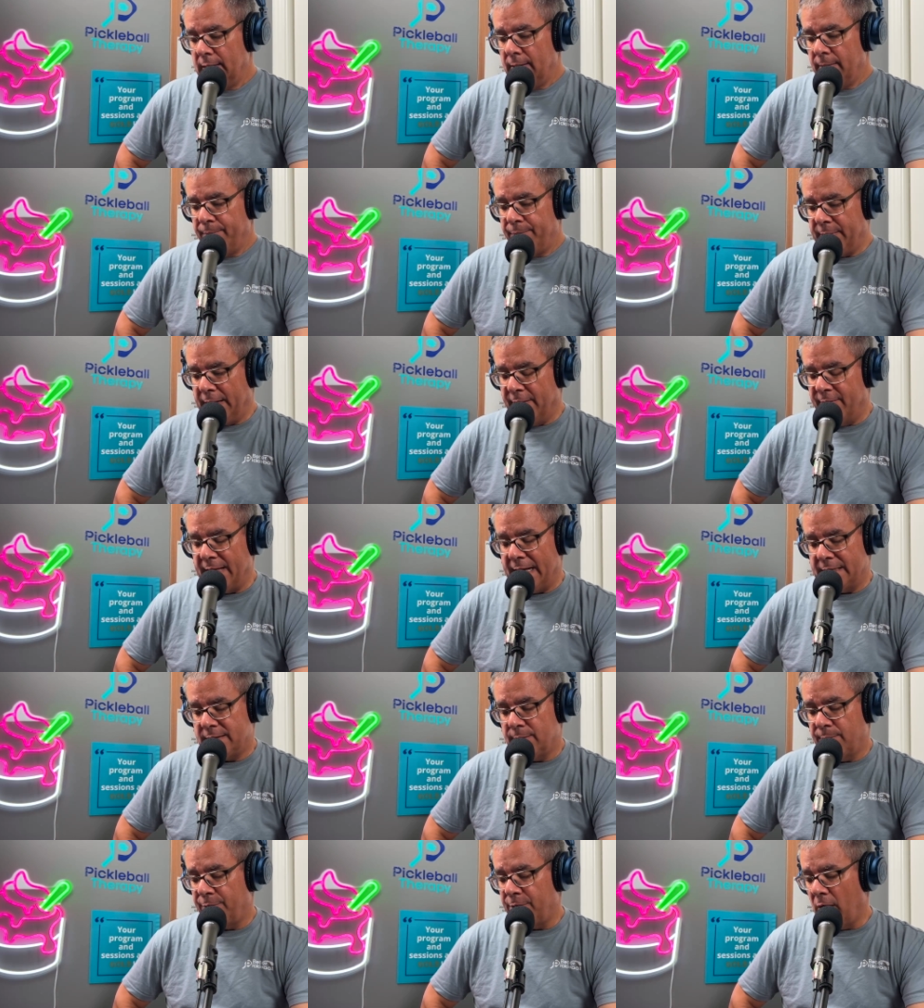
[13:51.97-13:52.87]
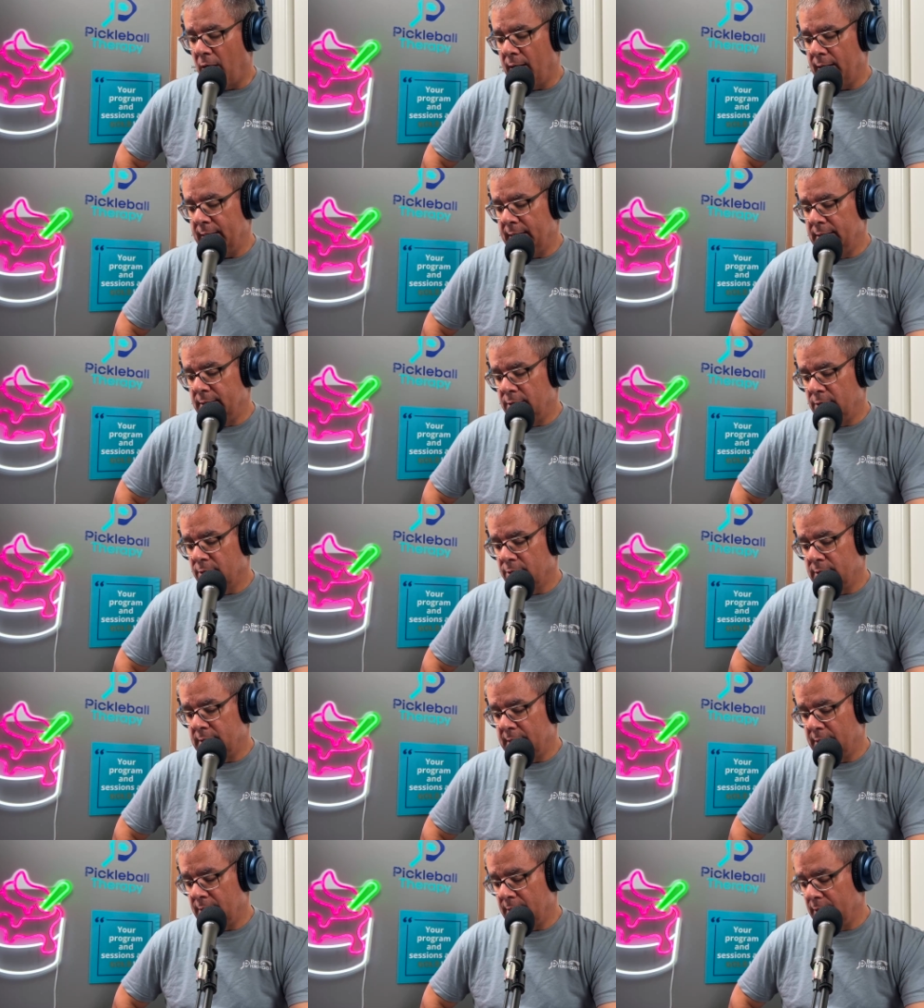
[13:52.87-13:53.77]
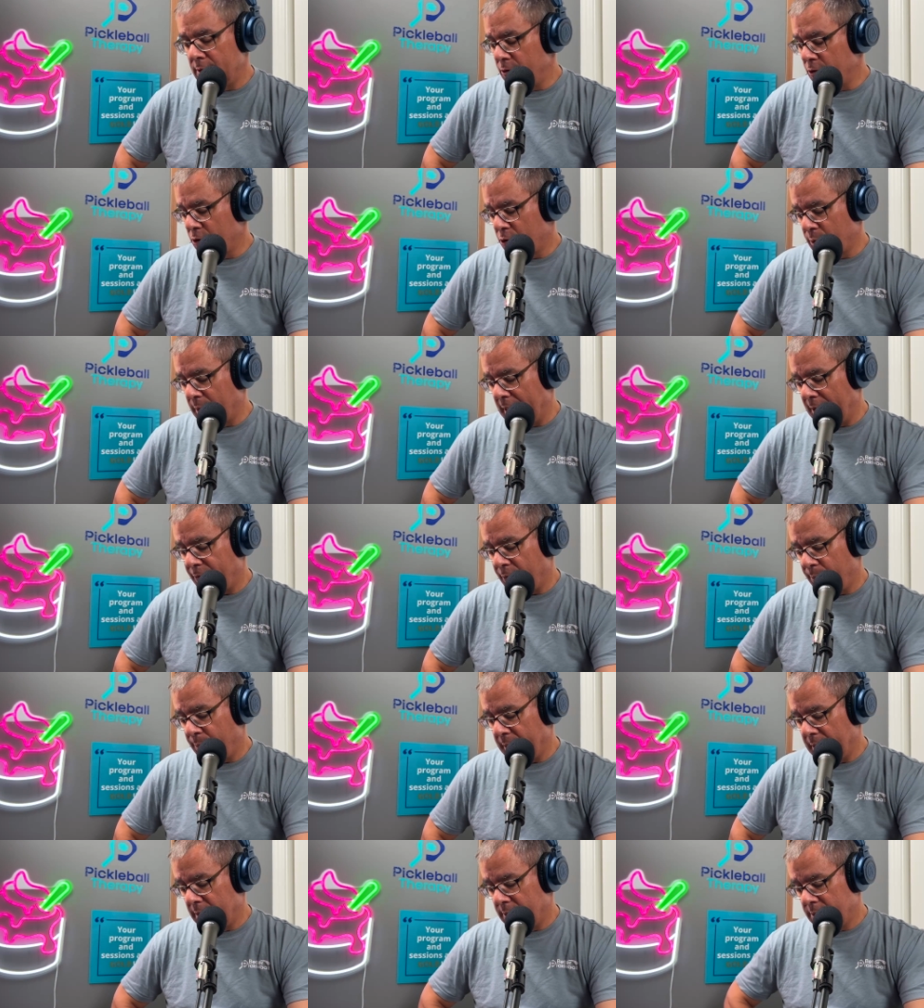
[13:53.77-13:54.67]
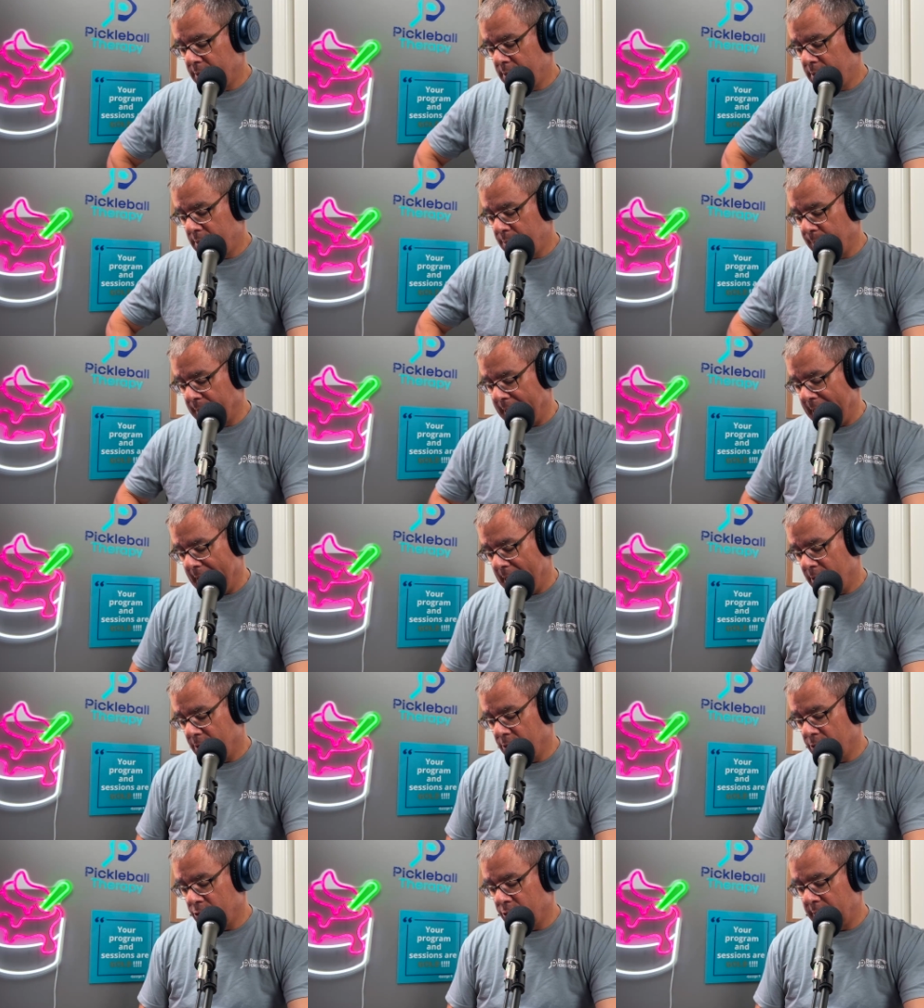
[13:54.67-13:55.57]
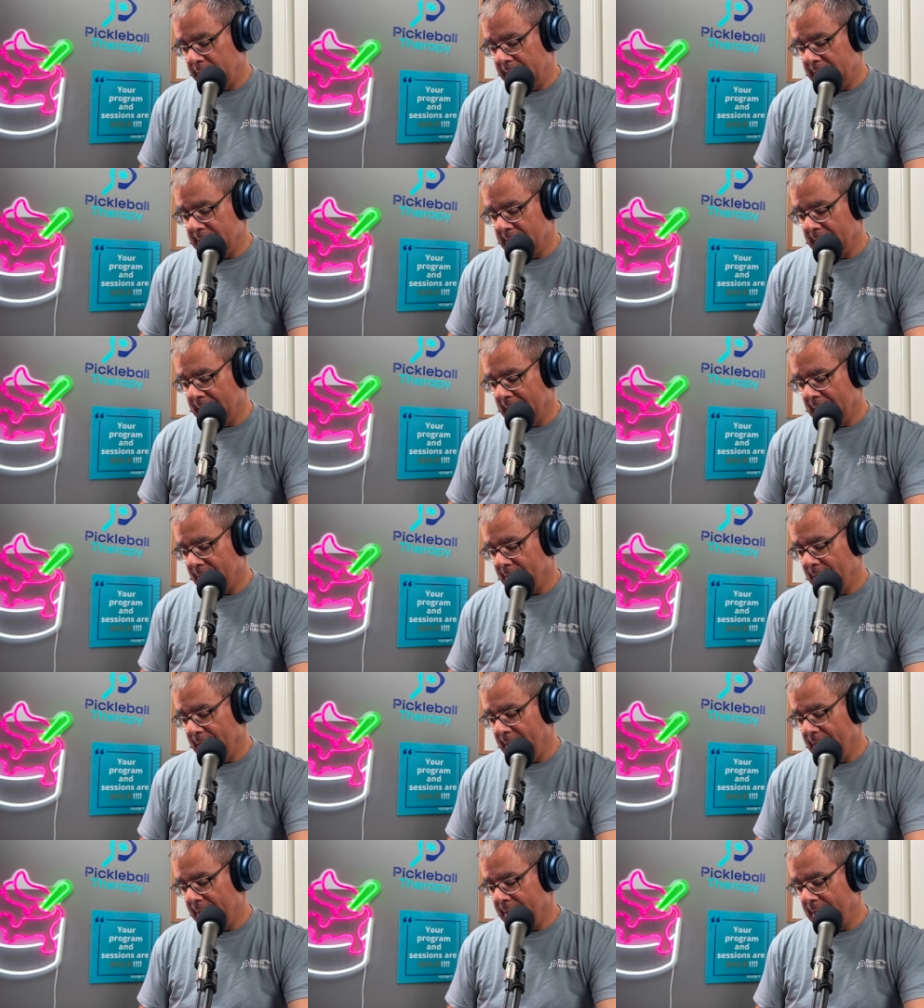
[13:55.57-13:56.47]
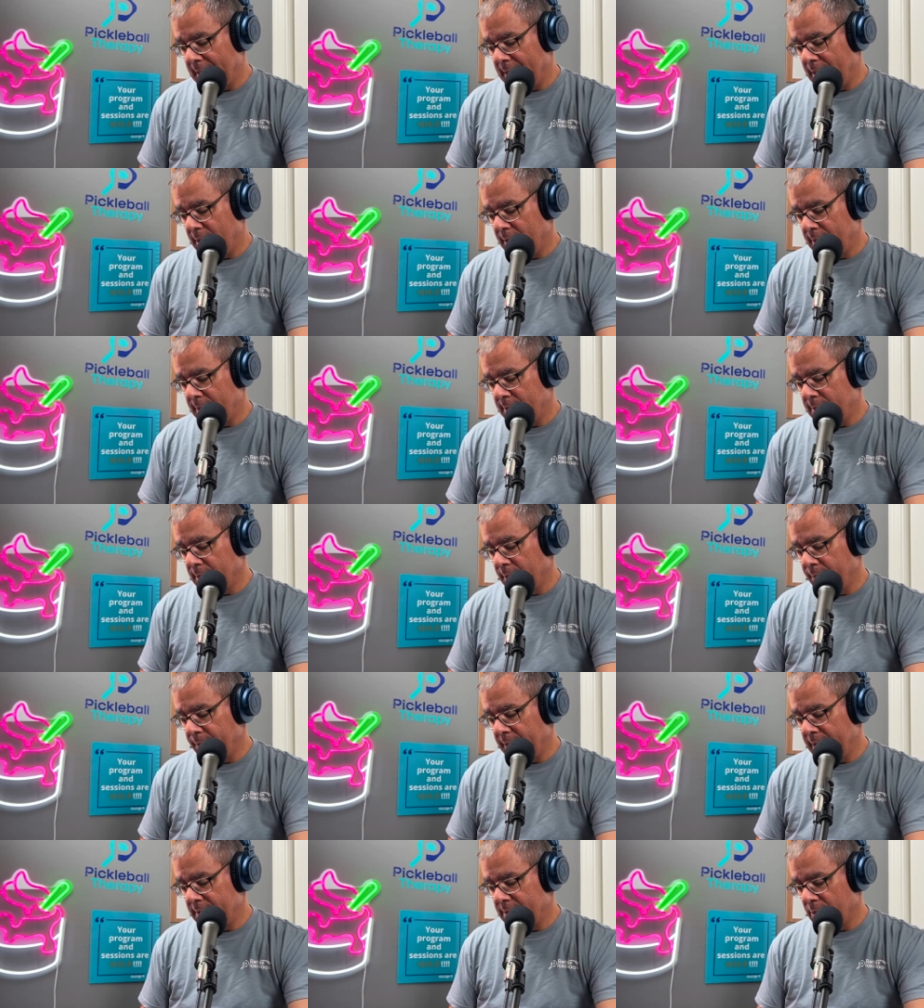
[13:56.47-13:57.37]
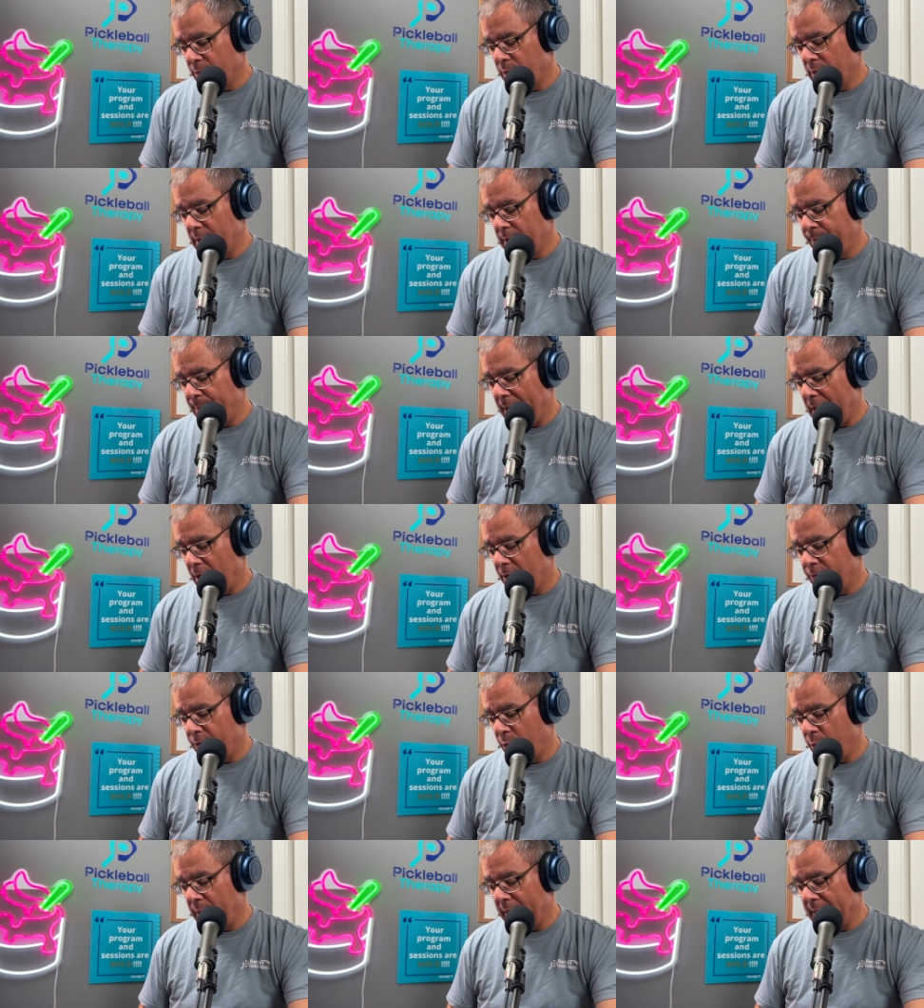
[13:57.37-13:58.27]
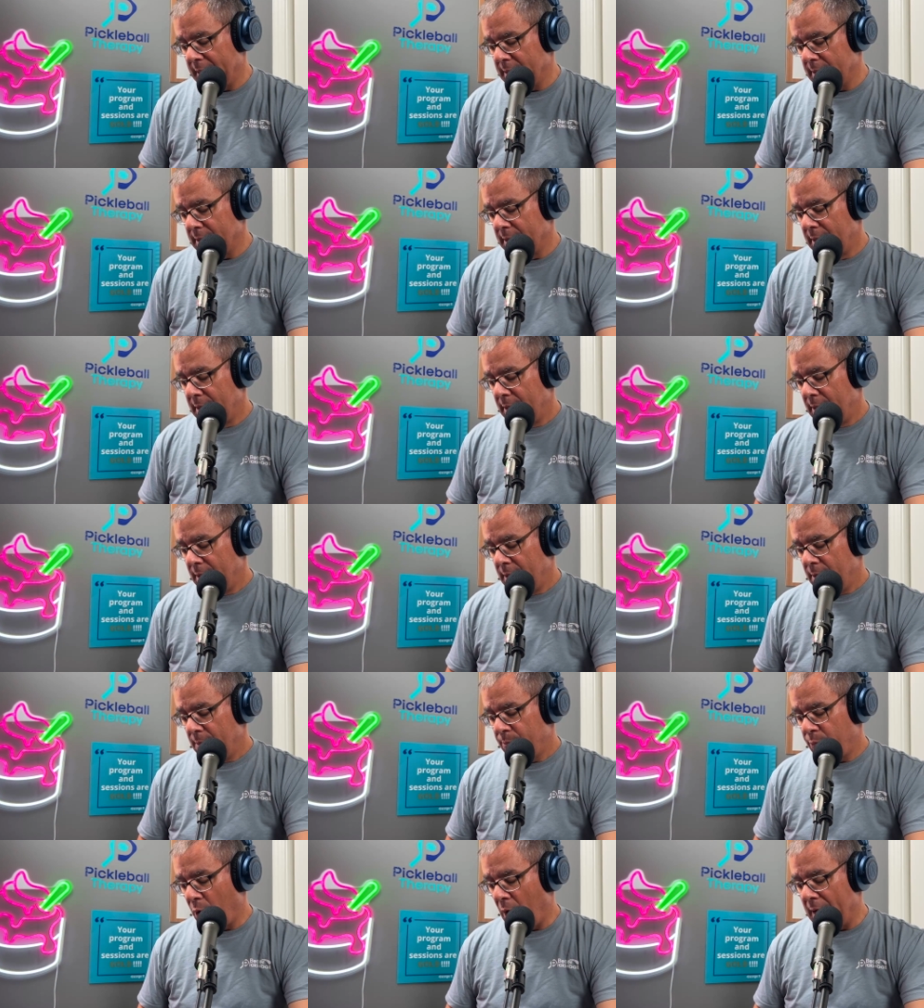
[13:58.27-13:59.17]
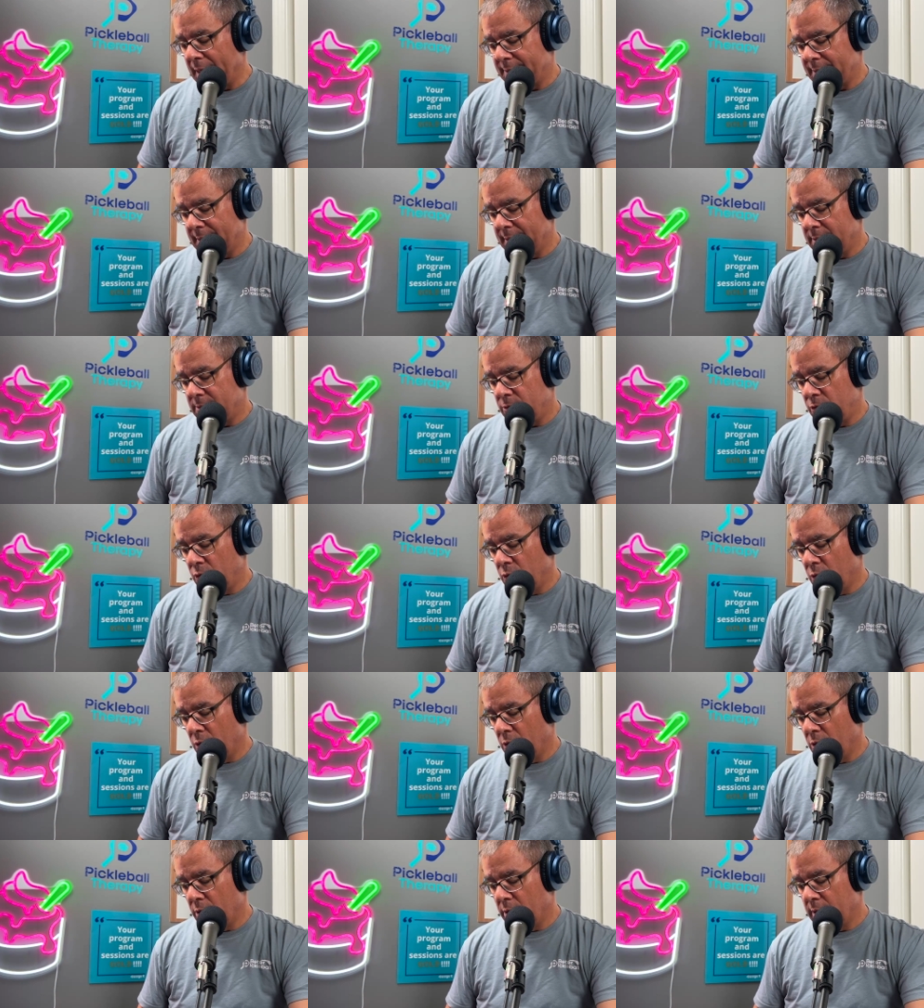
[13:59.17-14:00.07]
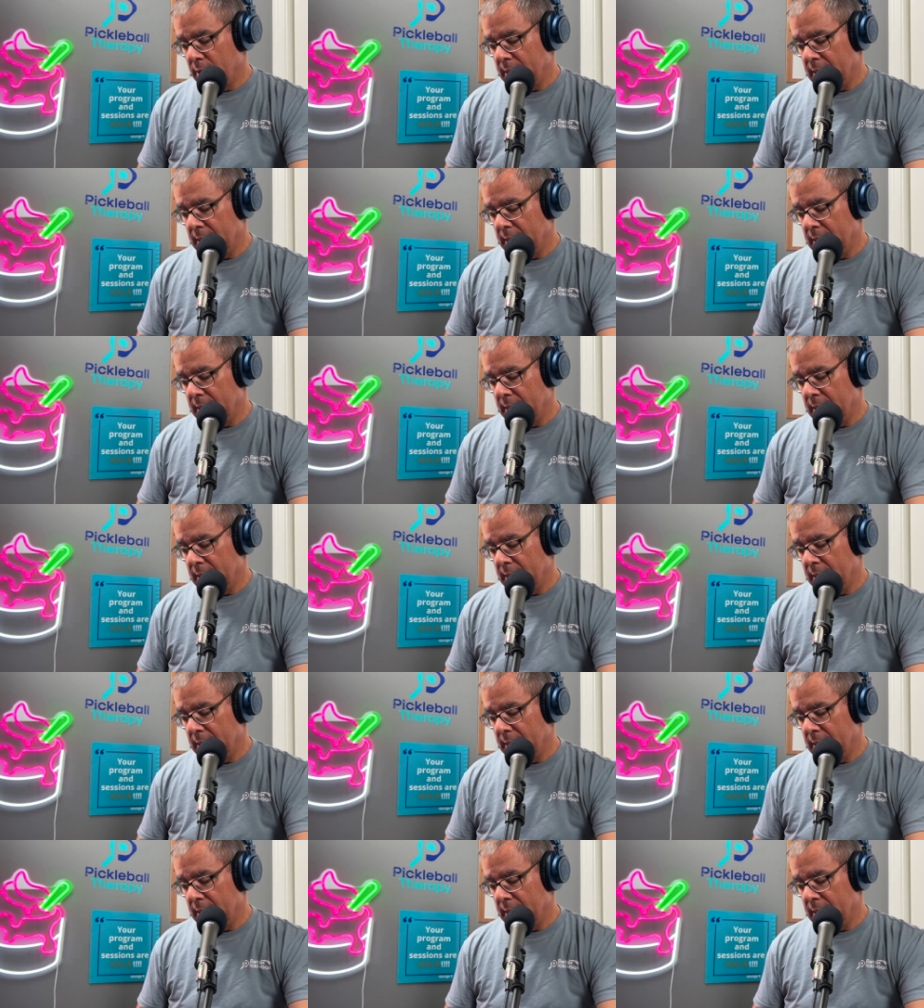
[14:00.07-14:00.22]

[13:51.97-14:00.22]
give that some thought in your three different pillars: mechanical, strategic, and athletic. And it's a really powerful way to process your